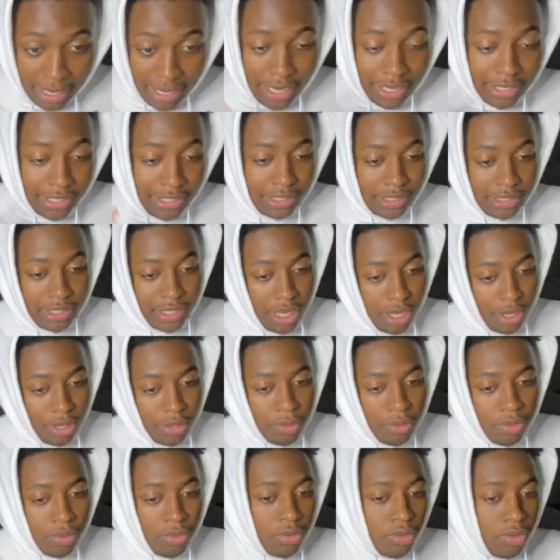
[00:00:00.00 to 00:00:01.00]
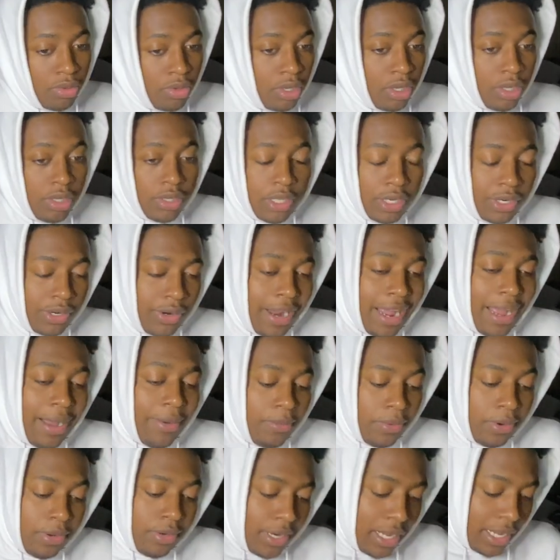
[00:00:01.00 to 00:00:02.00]
And just know the
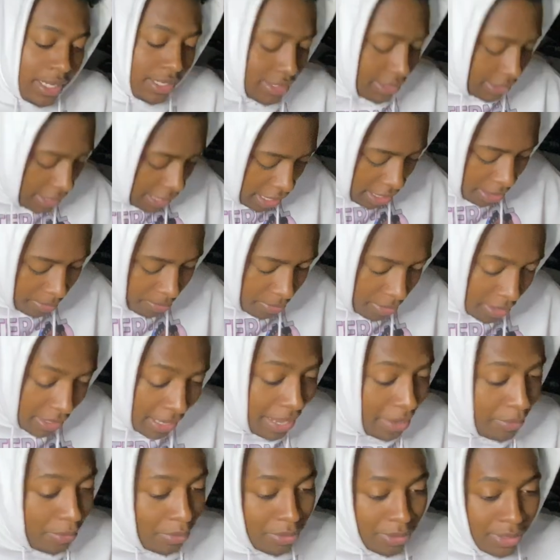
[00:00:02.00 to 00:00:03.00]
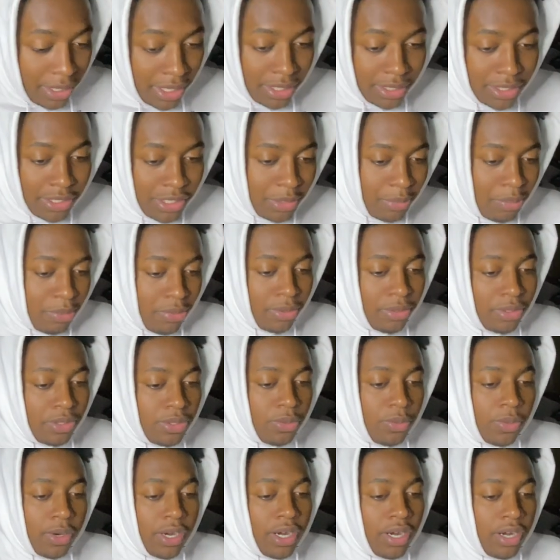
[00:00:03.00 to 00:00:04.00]
grind will not stop, and I will get to the point
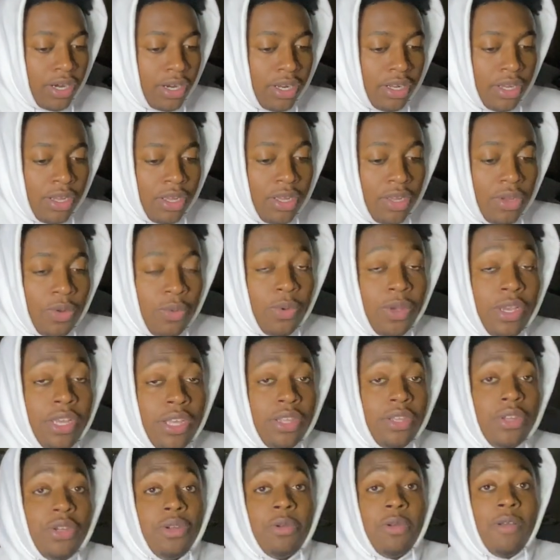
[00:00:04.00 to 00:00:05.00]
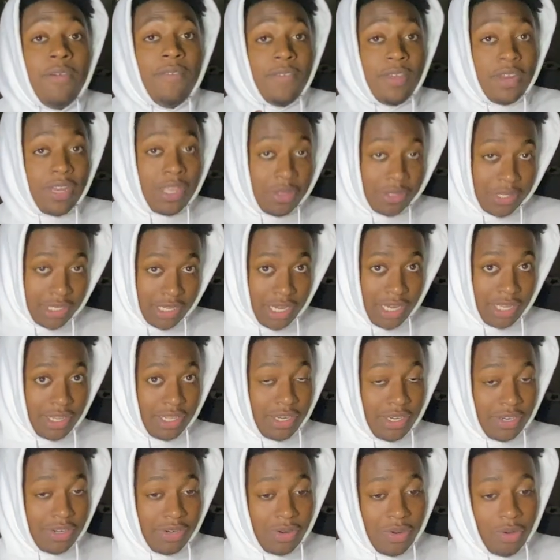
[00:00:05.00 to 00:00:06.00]
to where we either do a video
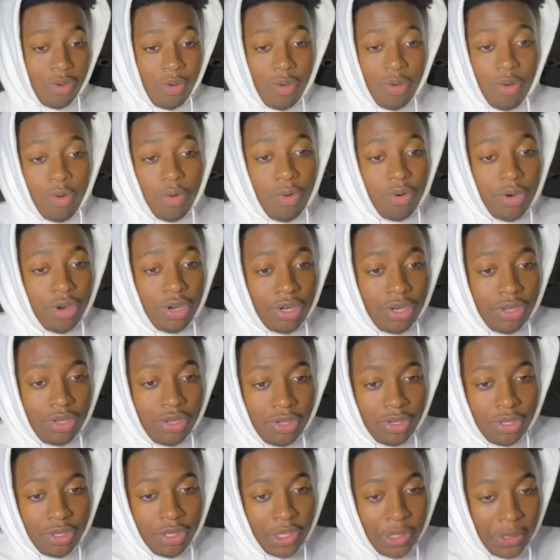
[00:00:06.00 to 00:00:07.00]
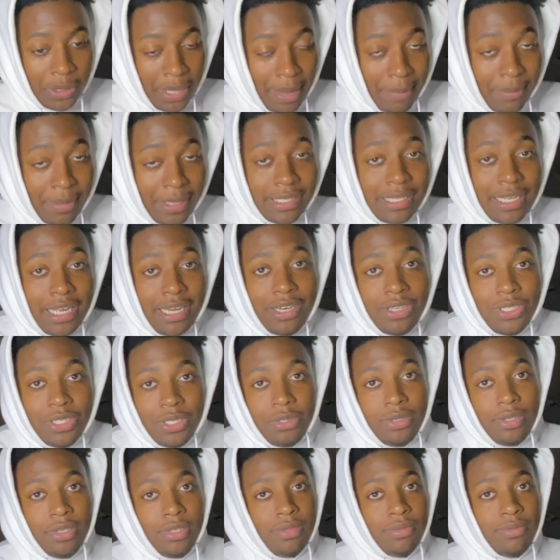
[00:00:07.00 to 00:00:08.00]
together or you got me signed to
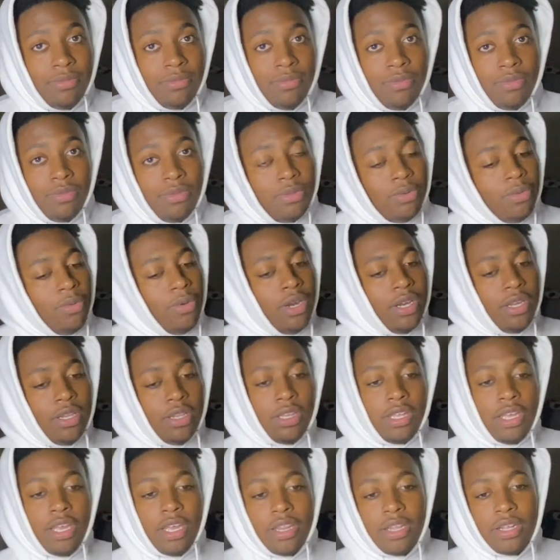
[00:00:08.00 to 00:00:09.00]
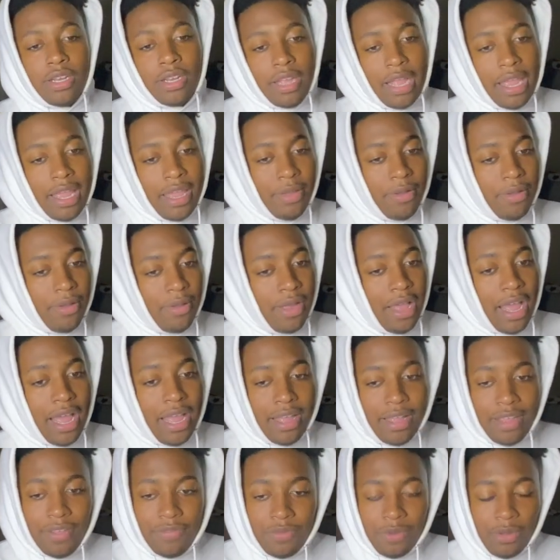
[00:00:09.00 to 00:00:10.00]
Zooted. One or the other. If,
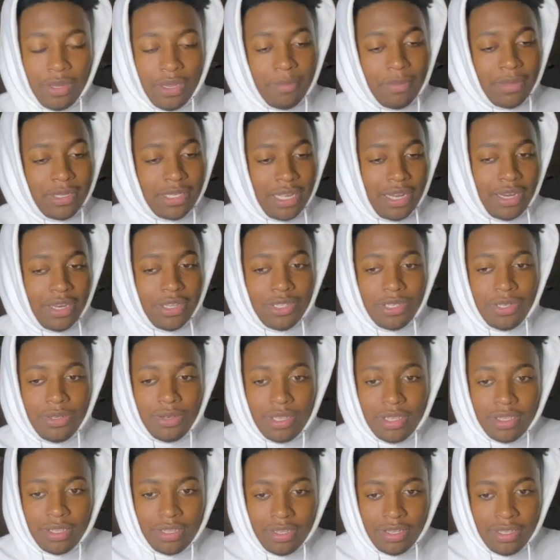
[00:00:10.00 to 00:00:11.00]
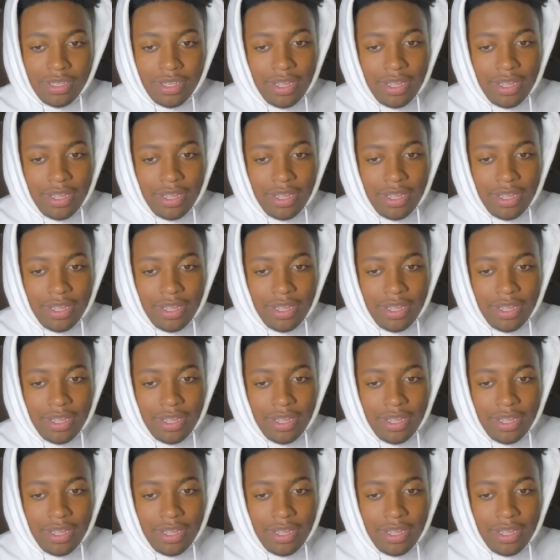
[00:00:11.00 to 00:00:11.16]
I, if you get me signed to Zooted,